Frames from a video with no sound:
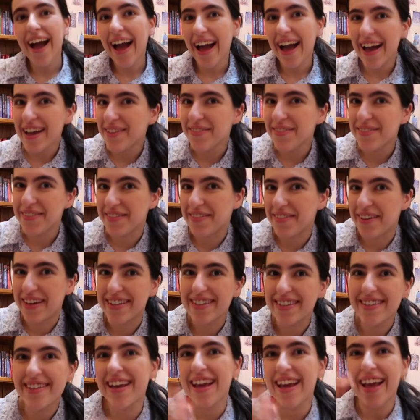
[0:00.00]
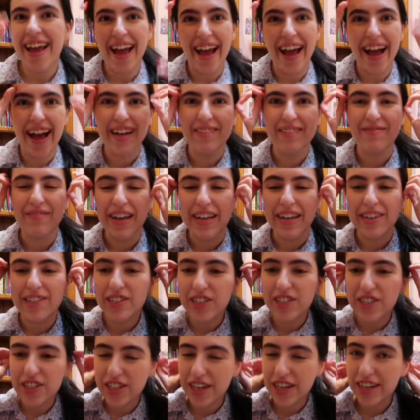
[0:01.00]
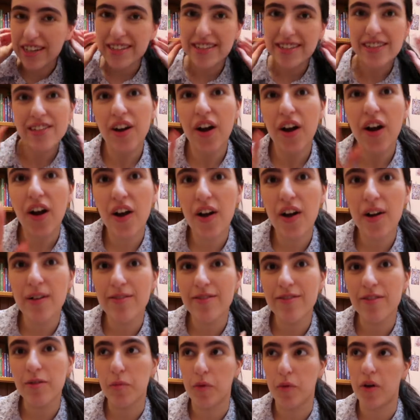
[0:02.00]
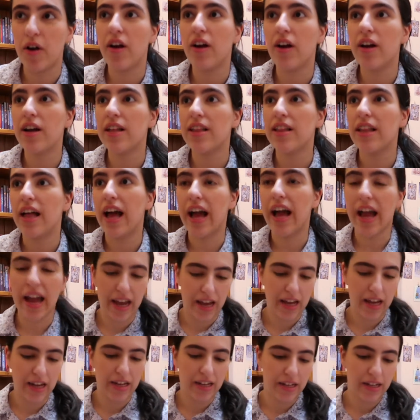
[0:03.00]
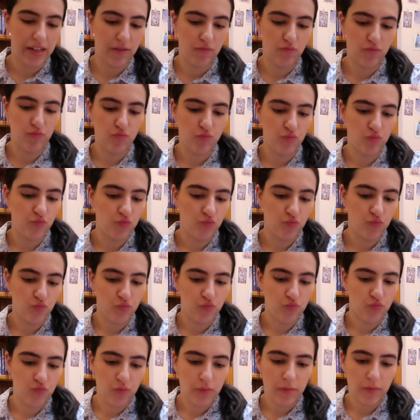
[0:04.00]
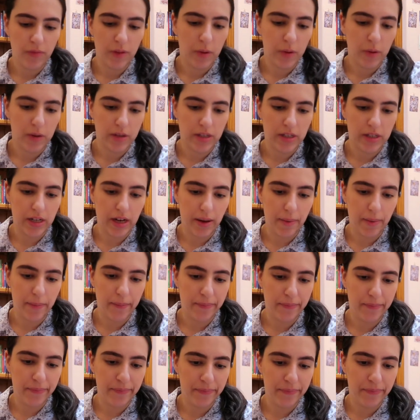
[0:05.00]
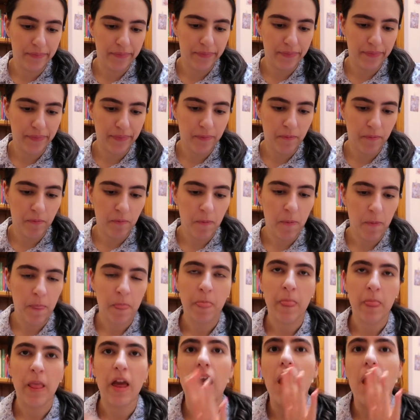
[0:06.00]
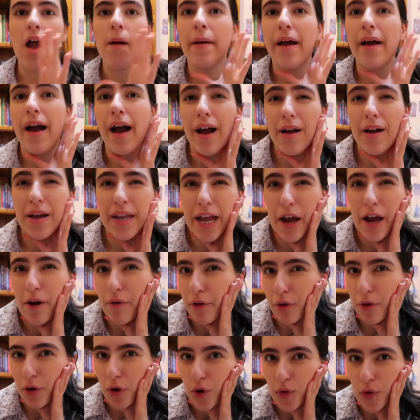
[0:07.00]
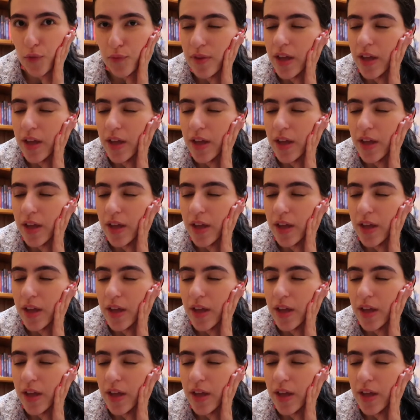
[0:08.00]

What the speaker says: Hi everyone. I just got home from work, like, what's the time? About an hour ago.